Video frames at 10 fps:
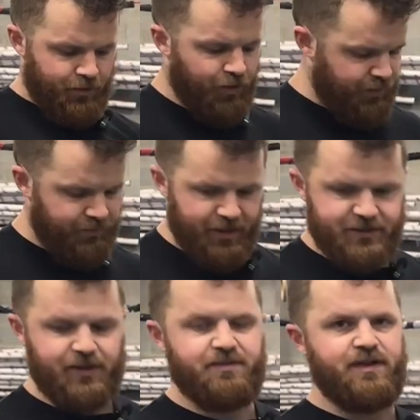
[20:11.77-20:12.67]
all the
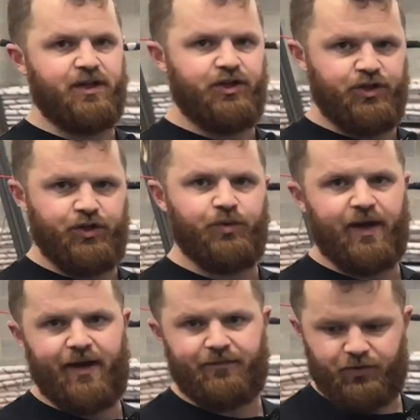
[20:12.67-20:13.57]
mess ups, then you
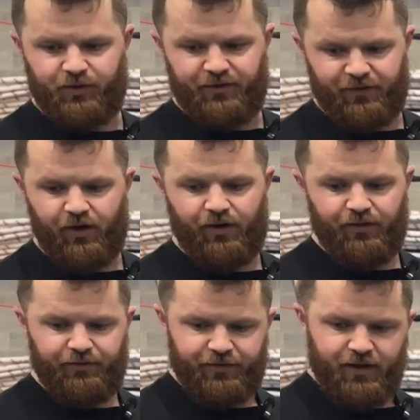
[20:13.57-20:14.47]
have to
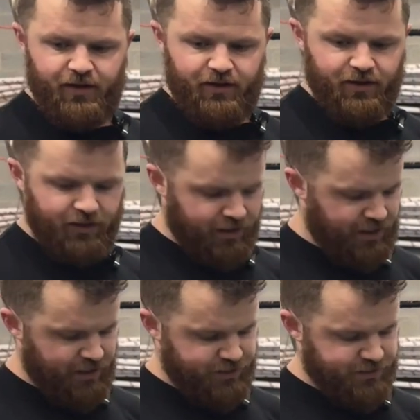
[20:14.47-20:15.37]
evolve. Like you
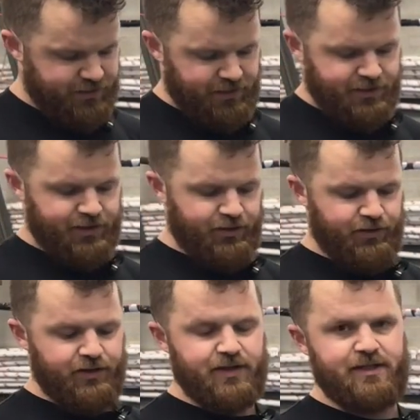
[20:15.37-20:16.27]
can't just continue
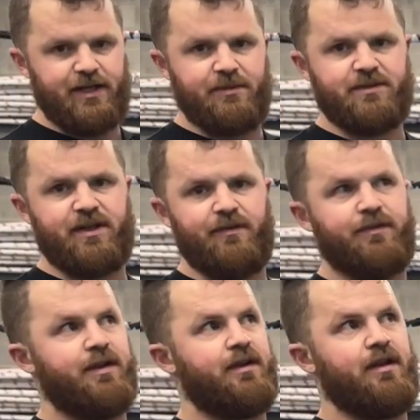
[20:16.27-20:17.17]
to do the same stuff
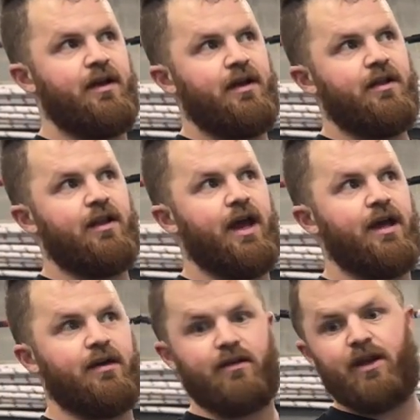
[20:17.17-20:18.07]
and
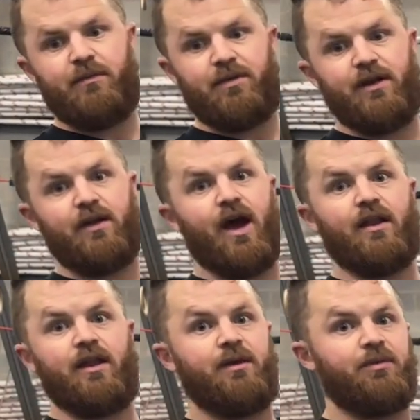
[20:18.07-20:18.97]
like let it be
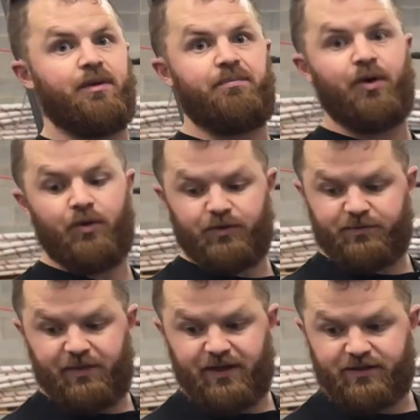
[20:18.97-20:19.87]
not labeling polls
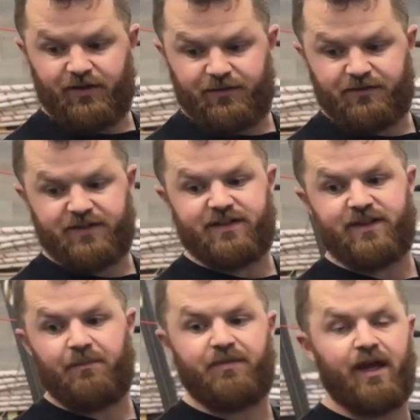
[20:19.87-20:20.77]
based off of
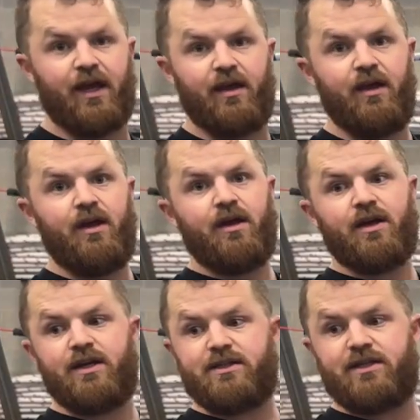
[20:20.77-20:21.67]
something,
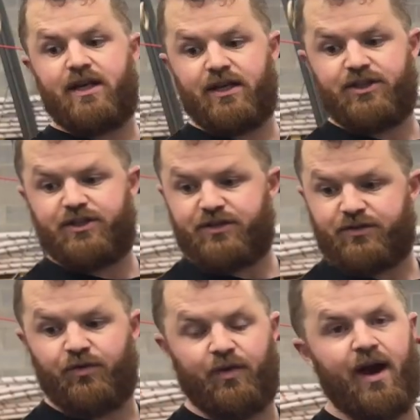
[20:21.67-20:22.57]
because kids just
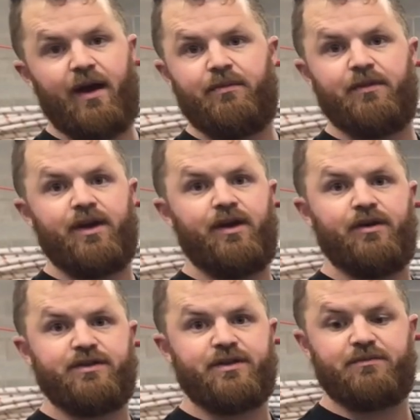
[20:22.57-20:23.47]
grab them and
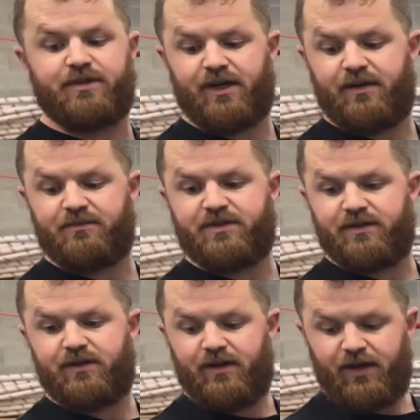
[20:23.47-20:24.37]
go sometimes.
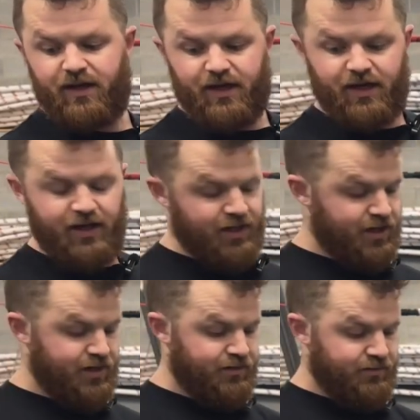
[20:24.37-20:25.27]

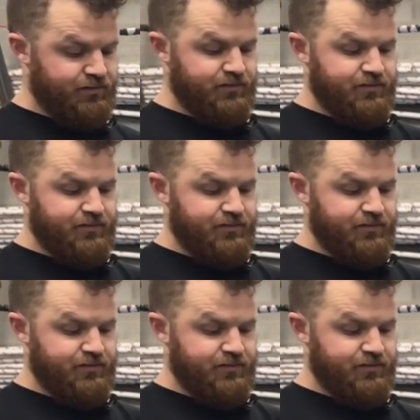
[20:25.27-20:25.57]
And